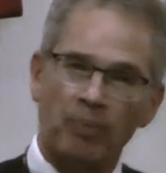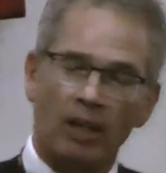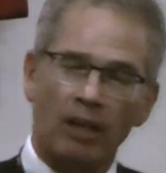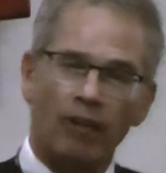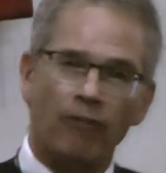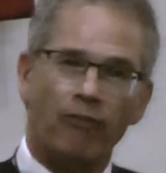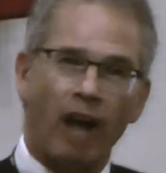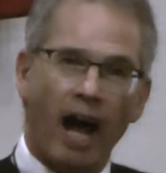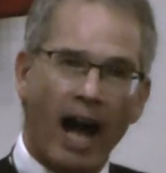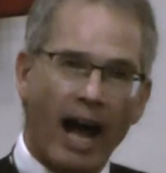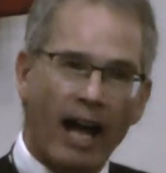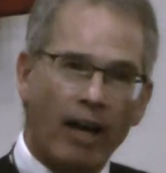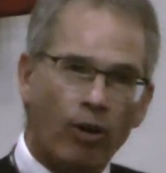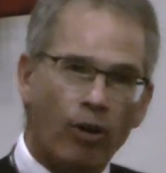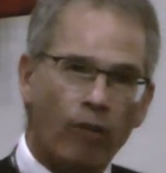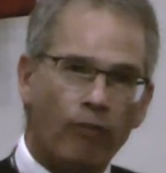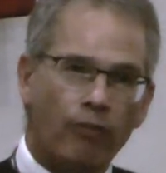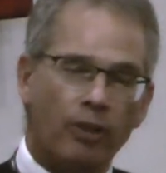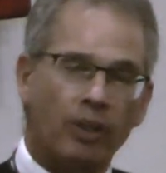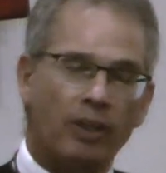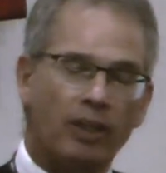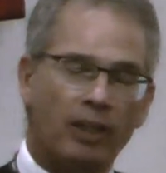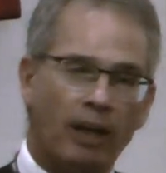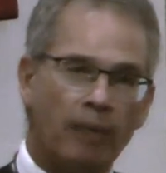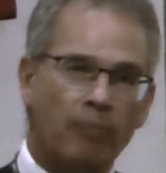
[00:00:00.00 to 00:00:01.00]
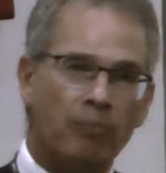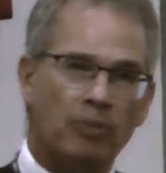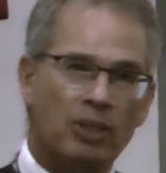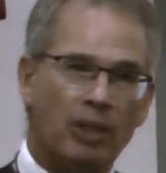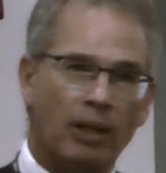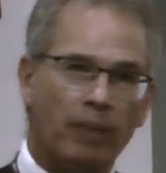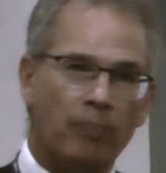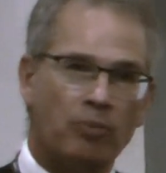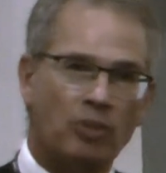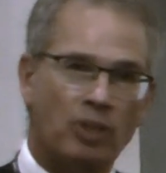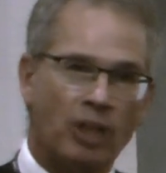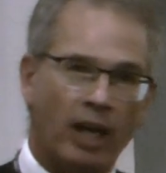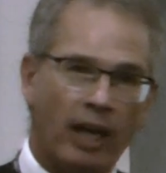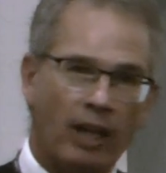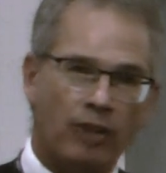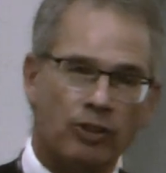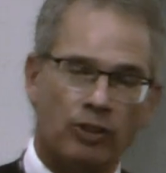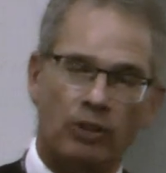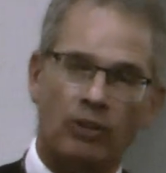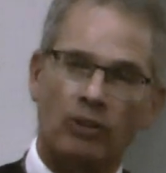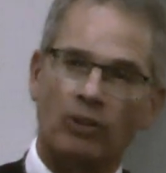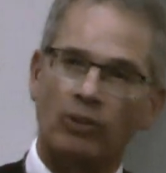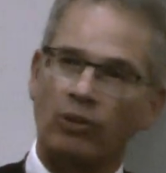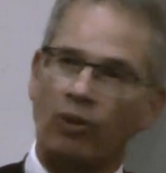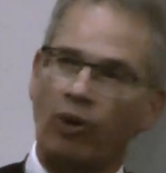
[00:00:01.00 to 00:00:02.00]
if I overcome
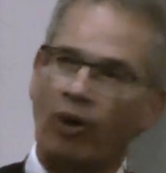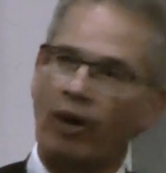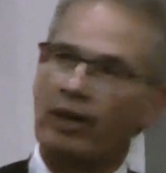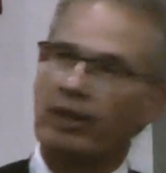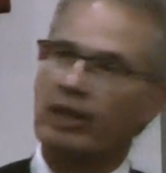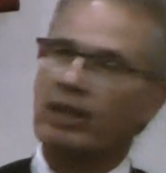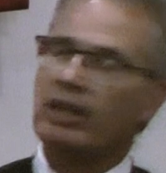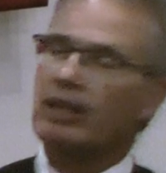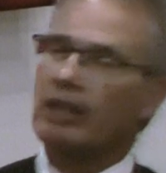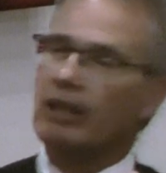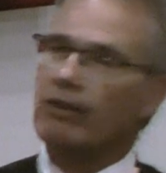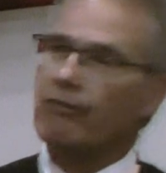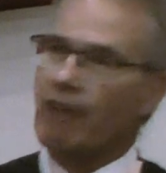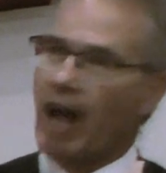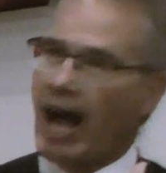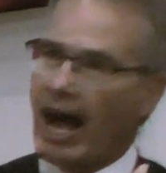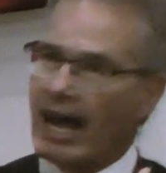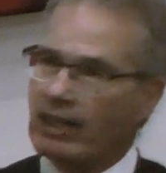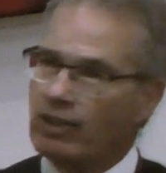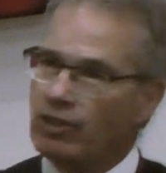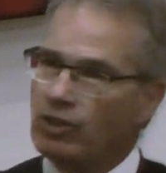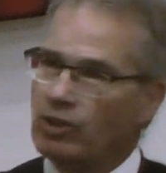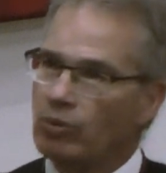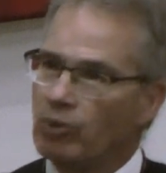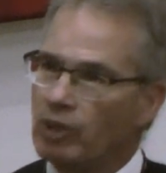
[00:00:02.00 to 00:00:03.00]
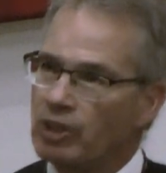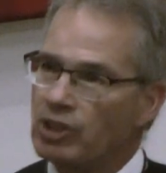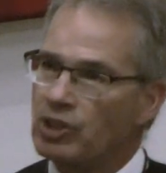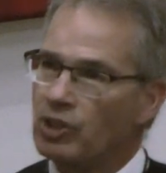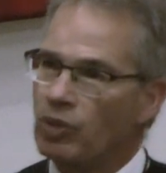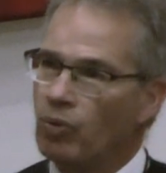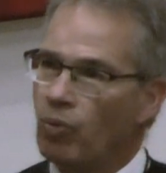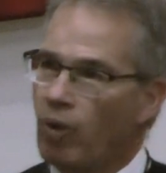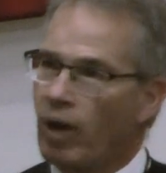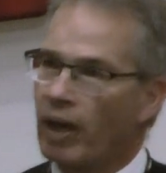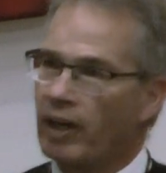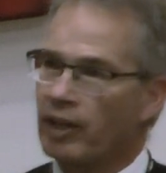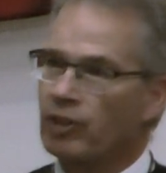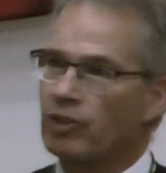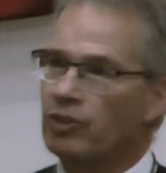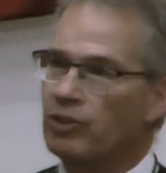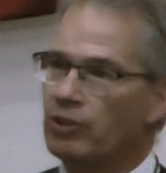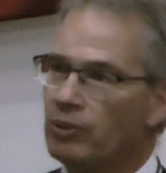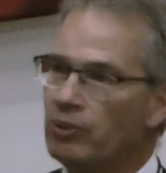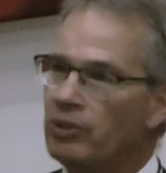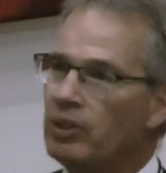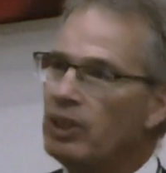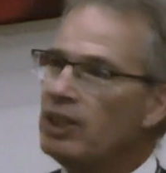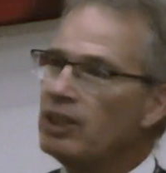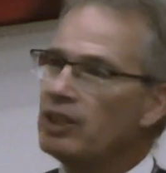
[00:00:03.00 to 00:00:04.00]
temptation, Lord, if I do what you want to
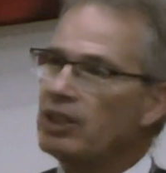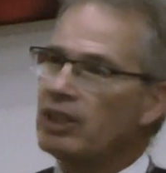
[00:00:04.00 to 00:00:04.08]
do,